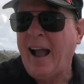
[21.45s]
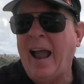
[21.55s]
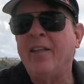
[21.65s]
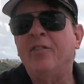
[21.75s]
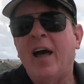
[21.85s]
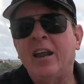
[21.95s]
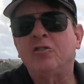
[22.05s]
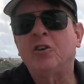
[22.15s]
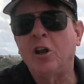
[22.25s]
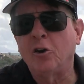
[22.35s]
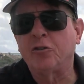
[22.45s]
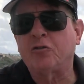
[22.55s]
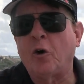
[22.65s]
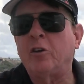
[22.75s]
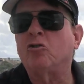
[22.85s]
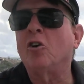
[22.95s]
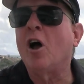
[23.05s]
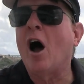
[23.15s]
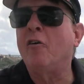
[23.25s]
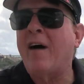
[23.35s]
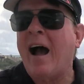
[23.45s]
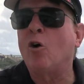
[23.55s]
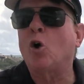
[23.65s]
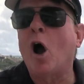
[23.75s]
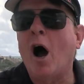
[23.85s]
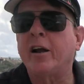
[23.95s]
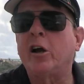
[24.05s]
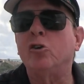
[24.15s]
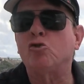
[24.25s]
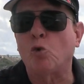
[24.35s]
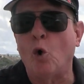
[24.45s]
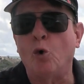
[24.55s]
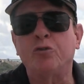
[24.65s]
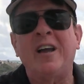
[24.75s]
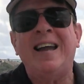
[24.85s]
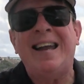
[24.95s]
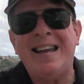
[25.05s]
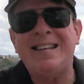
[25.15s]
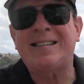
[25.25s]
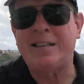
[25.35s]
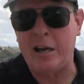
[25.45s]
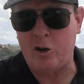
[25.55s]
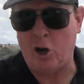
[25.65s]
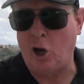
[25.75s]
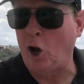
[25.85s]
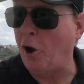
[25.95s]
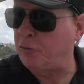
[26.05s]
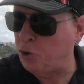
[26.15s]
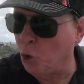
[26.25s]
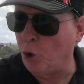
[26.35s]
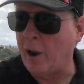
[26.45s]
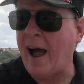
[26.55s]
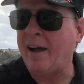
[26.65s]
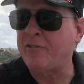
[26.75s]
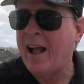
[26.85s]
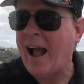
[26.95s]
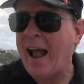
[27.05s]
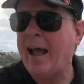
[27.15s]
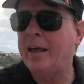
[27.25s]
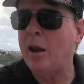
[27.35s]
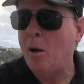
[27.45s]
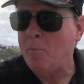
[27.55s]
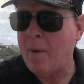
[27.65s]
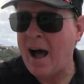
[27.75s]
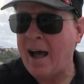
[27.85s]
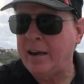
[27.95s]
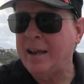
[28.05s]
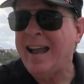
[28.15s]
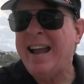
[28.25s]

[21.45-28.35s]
And that is an illustration of how God controls each detail of your life and mine.